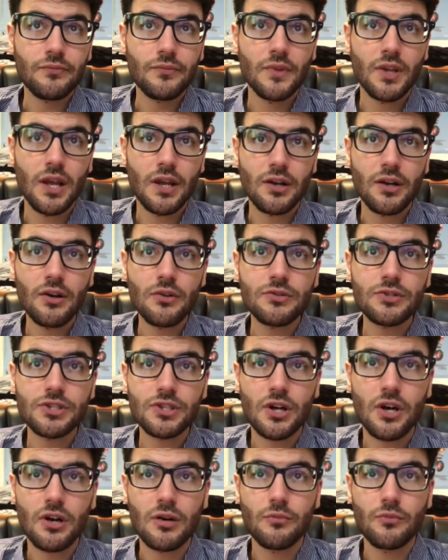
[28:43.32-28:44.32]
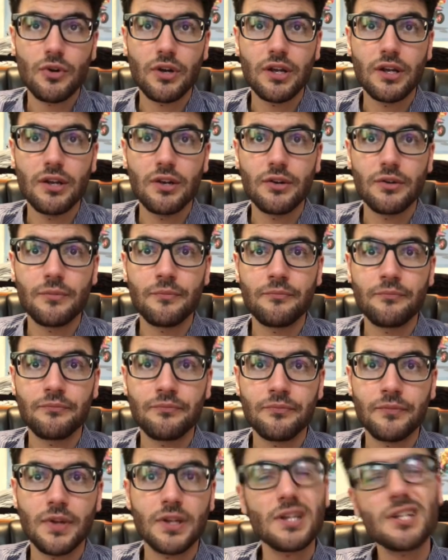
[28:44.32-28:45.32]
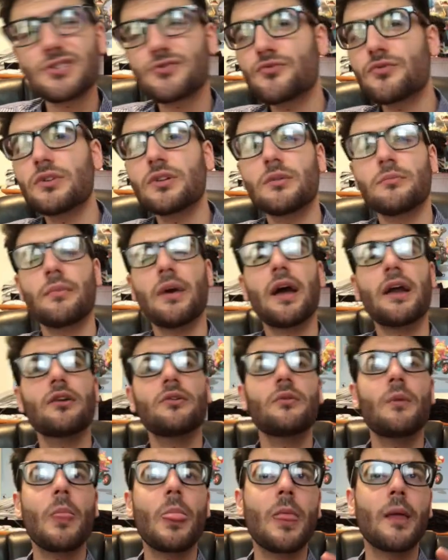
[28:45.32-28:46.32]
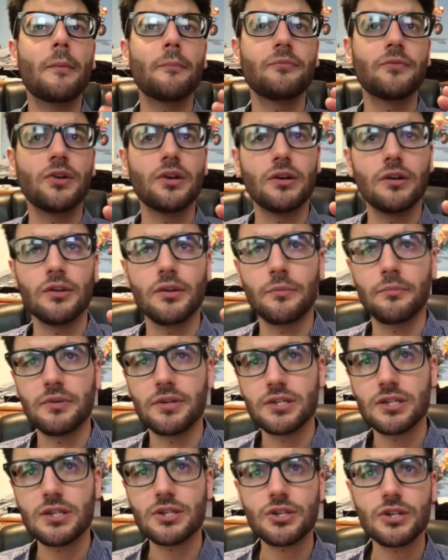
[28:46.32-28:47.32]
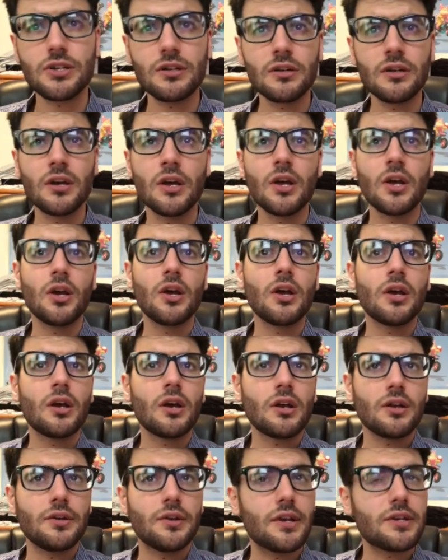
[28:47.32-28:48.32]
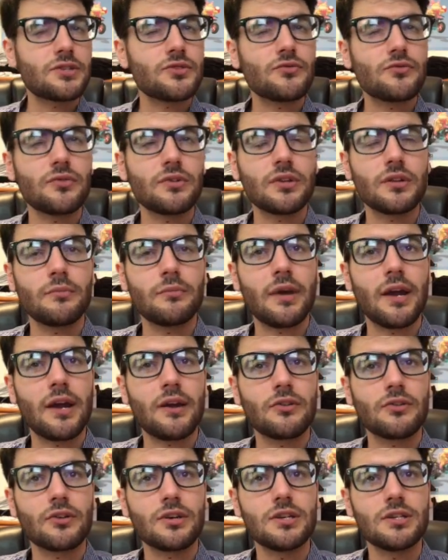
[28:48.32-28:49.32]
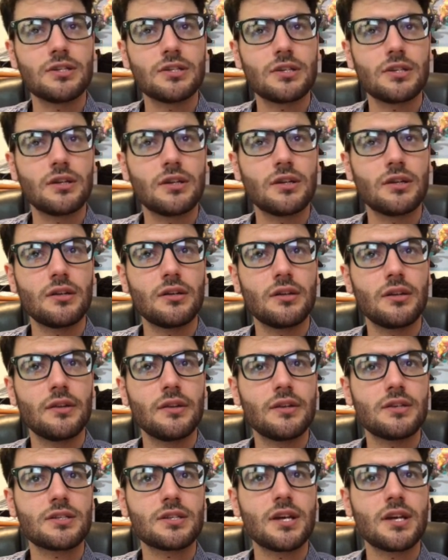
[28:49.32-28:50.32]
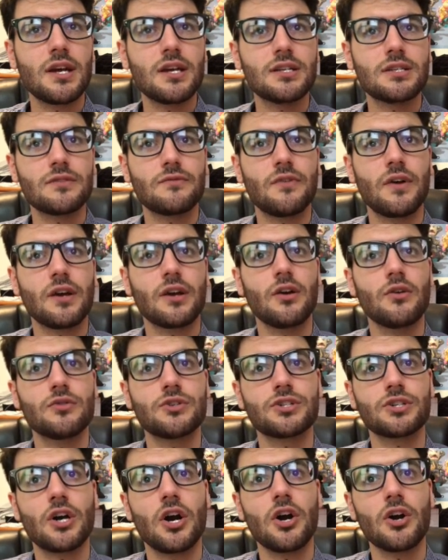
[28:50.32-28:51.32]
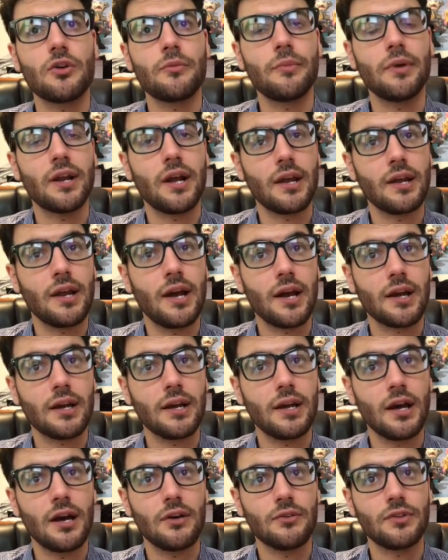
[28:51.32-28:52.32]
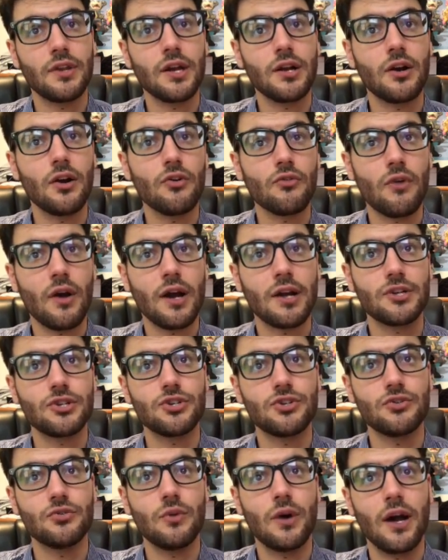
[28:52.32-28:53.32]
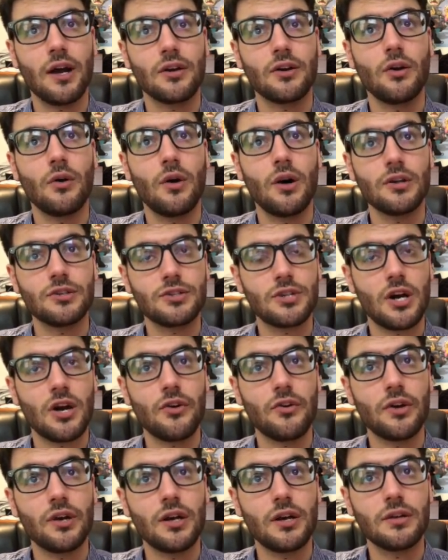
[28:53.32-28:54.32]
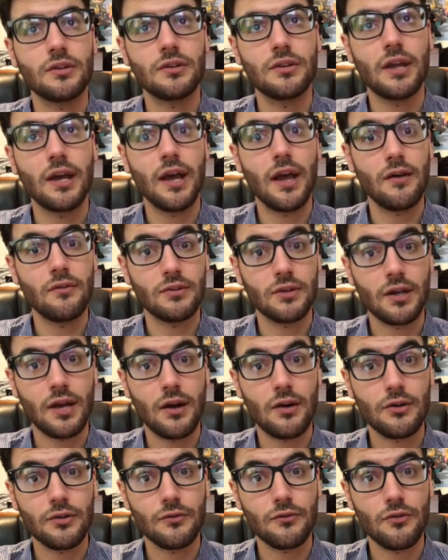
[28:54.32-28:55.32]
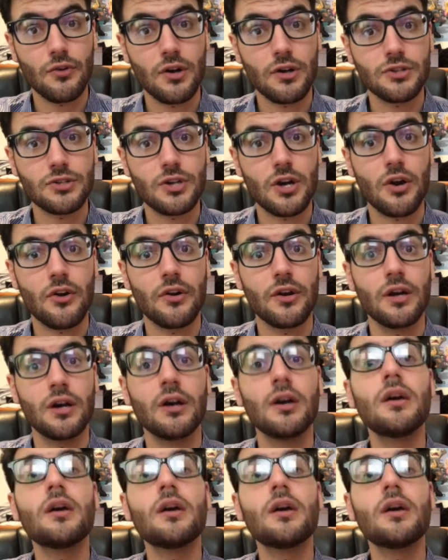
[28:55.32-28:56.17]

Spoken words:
I go Skarm right here. It doesn't really matter. The position doesn't really matter, because in this case, if I go Skarm and I knock it out, they go Raichu, I go Altaria, they have a counter for Altaria.